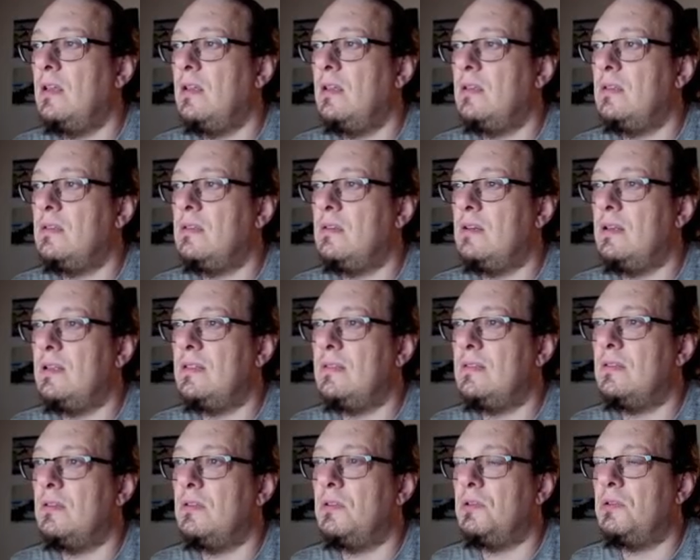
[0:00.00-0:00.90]
So let's
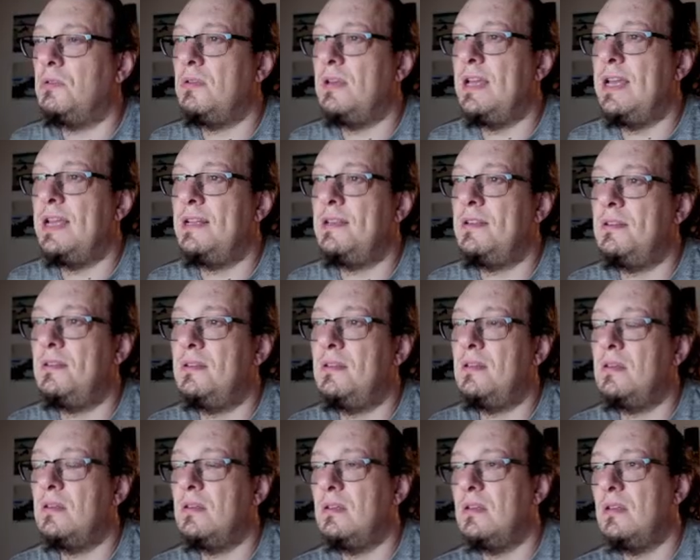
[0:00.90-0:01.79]
go to edit.
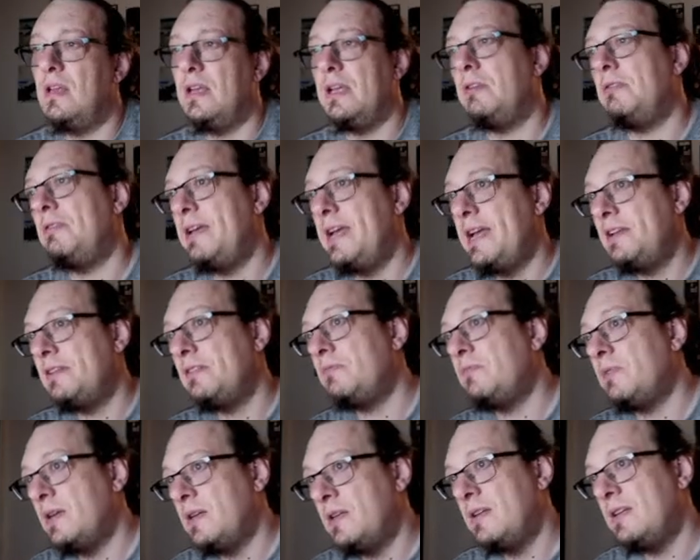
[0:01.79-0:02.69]
I created
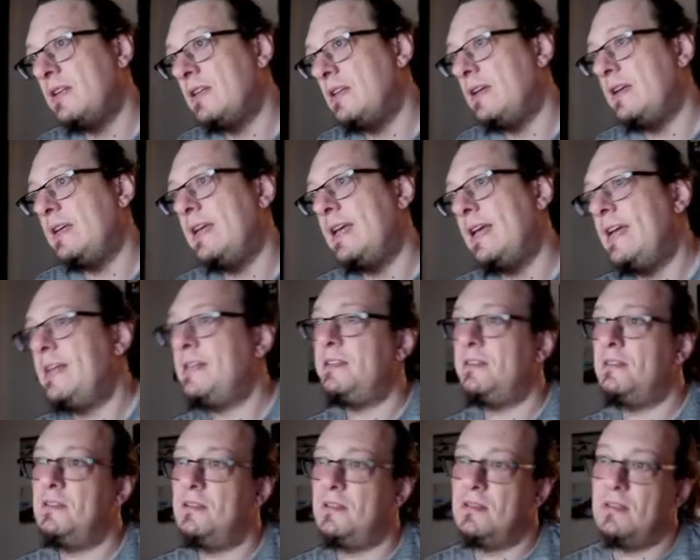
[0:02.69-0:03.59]
one, then I
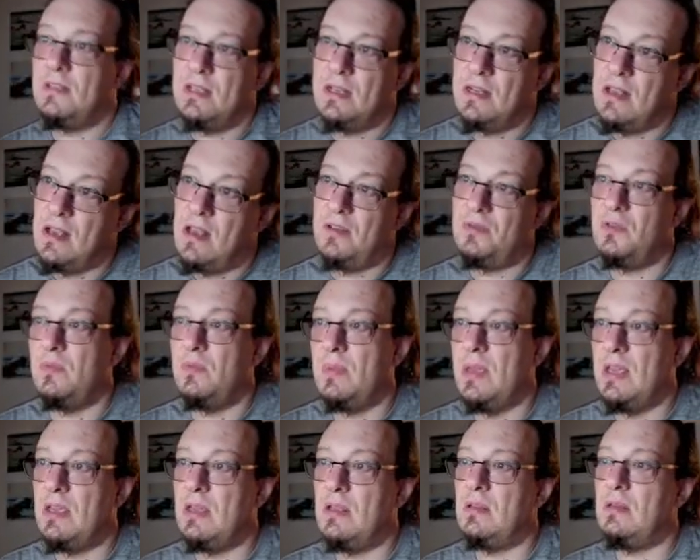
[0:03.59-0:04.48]
edit it, then I have to
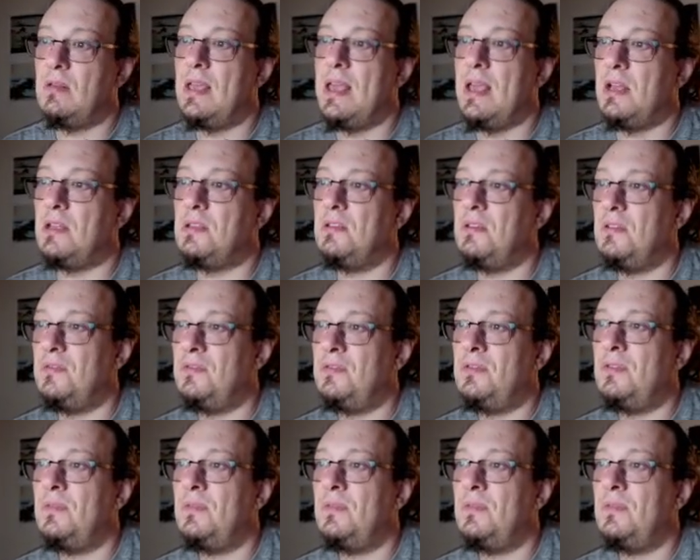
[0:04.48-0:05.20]
make it active.